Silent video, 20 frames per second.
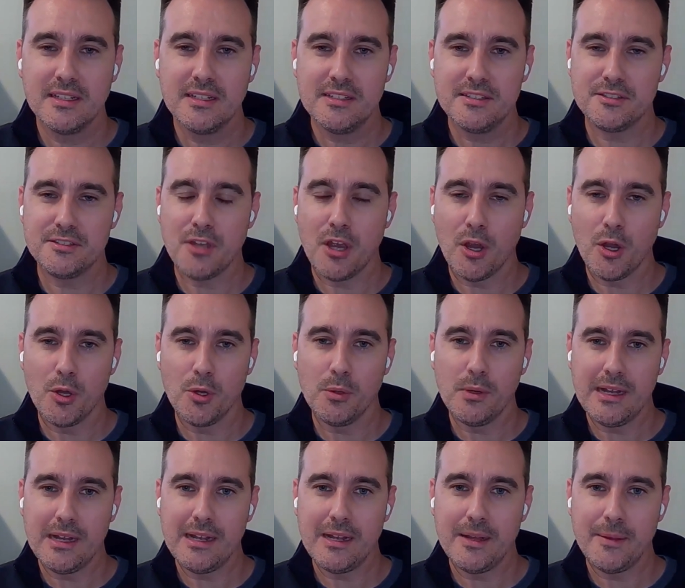
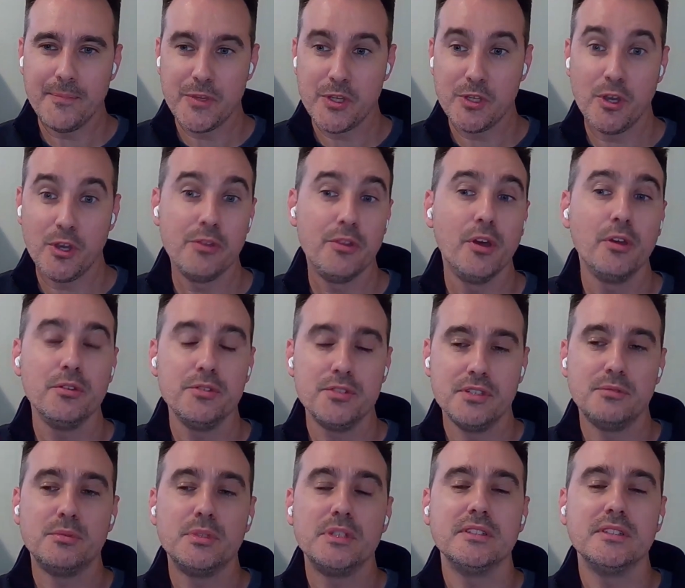So, you know, those
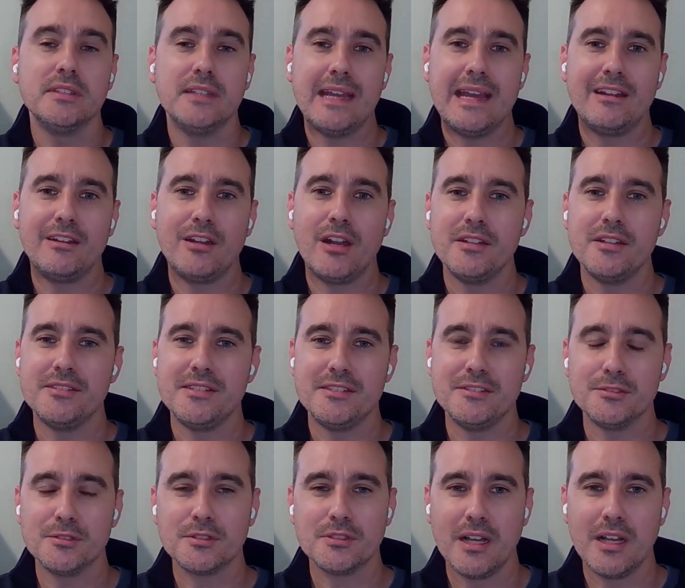are really our
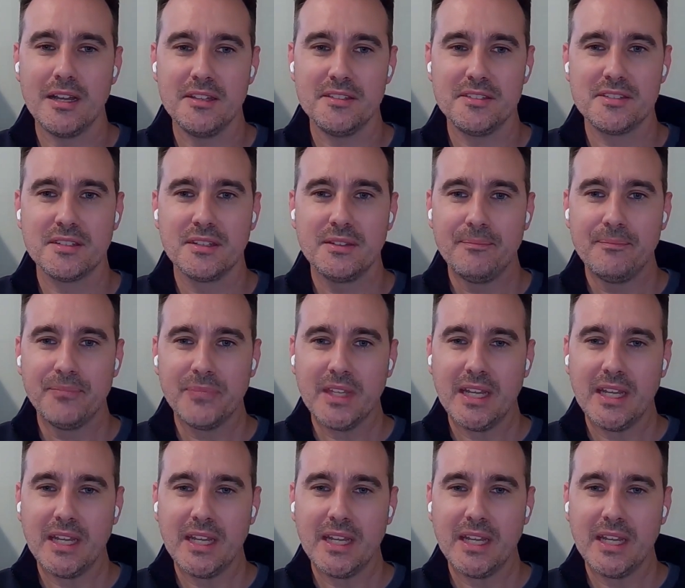ideal clients